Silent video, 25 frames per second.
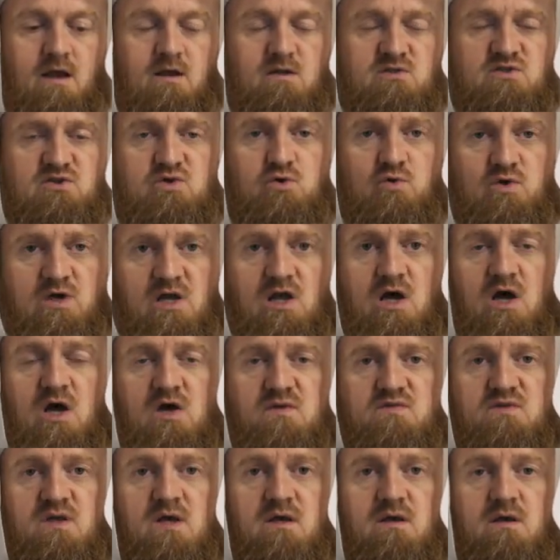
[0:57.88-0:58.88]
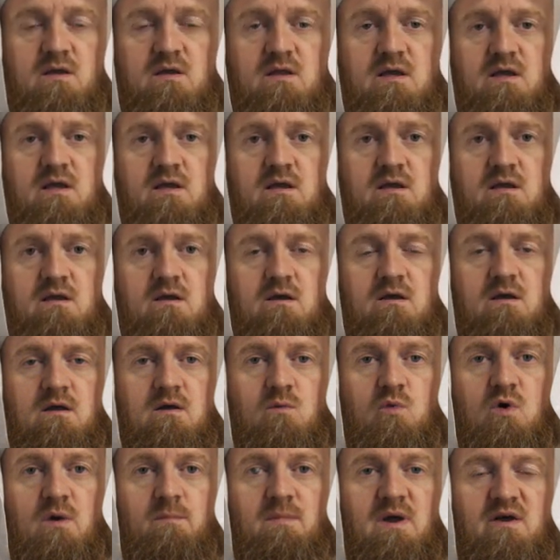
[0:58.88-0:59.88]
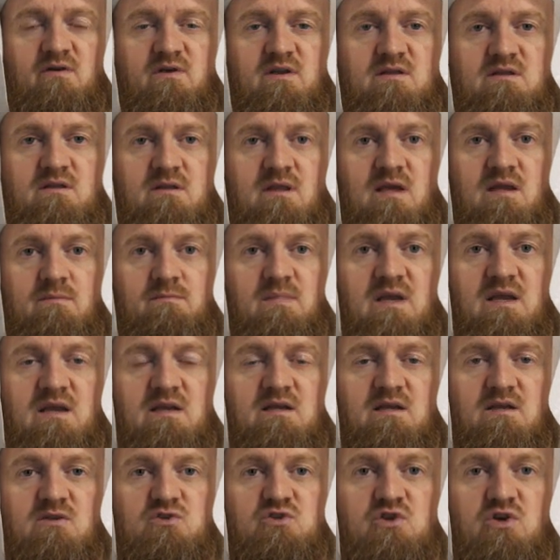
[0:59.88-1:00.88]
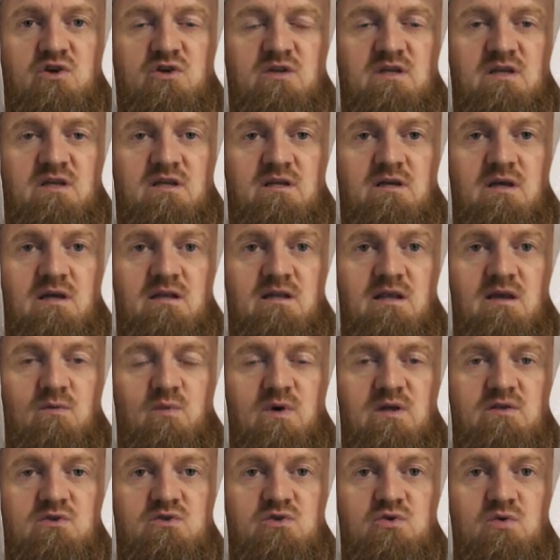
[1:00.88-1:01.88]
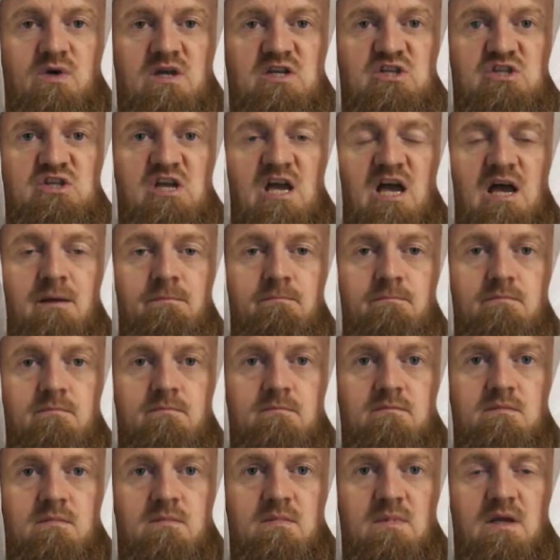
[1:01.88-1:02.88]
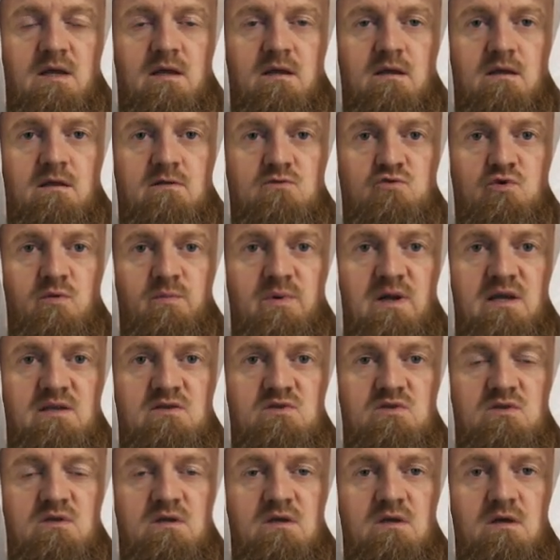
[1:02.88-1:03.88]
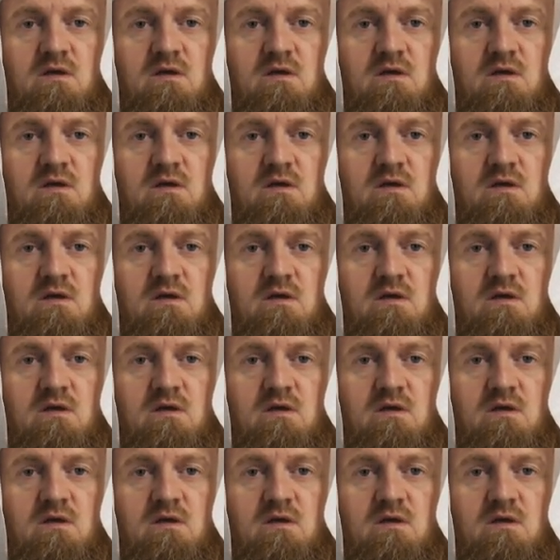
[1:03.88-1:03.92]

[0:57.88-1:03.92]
Shortly after they were married, they made a journey and they went to Asham, to a place